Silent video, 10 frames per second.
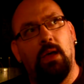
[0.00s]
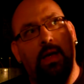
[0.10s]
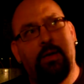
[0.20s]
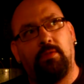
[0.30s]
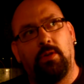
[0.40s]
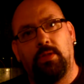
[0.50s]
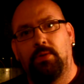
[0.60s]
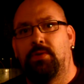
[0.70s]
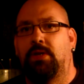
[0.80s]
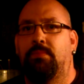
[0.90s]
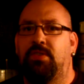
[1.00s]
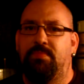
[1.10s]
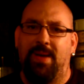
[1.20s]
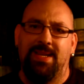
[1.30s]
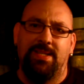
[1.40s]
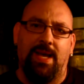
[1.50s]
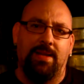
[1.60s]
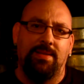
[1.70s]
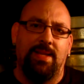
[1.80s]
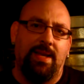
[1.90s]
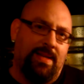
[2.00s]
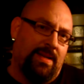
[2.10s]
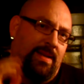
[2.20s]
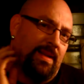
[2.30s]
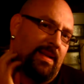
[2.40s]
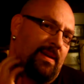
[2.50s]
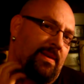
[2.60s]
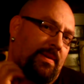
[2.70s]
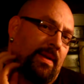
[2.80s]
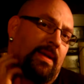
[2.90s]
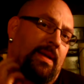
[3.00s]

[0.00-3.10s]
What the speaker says: I have got those spice ciders that I did earlier on